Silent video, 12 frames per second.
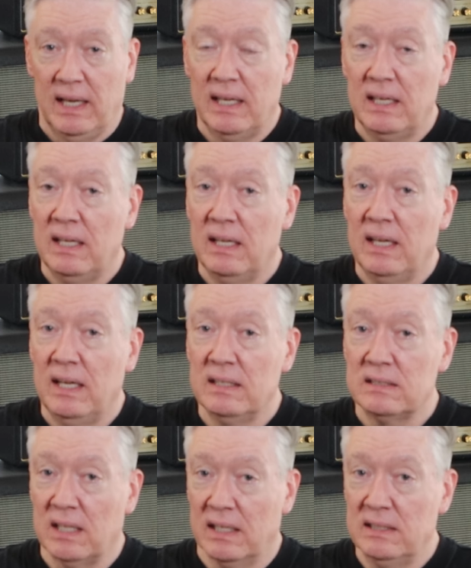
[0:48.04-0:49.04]
and
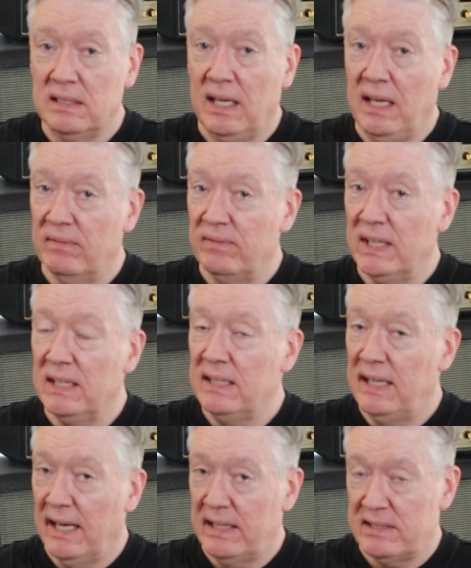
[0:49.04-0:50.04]
sudden
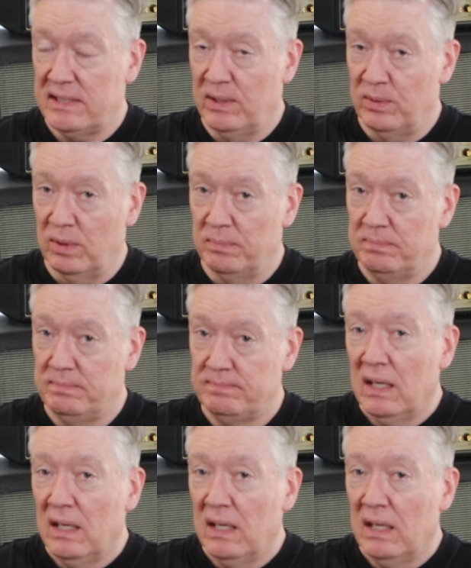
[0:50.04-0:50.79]
infant death syndrome.